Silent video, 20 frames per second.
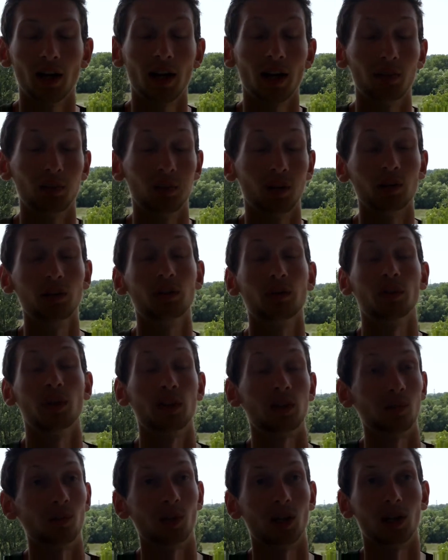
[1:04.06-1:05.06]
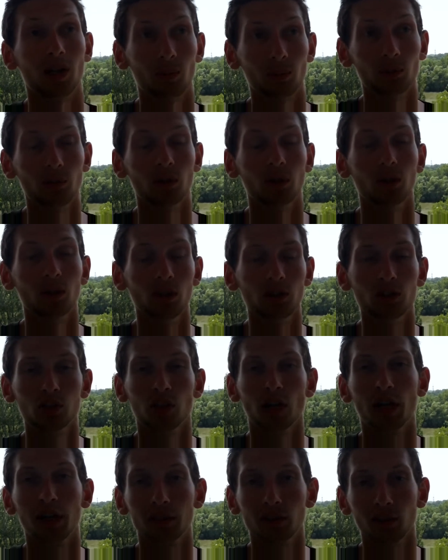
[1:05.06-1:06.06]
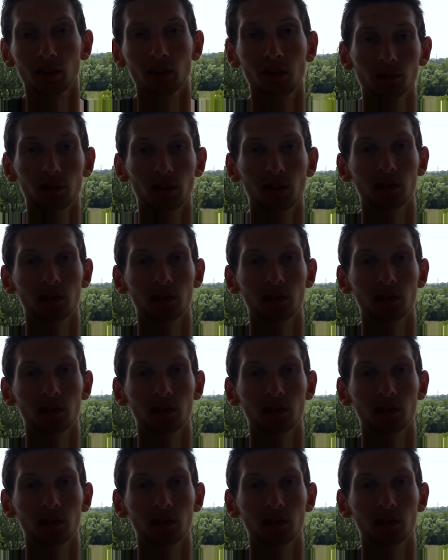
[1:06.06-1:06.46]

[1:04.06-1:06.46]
Plus the fact I'm absolutely shattered after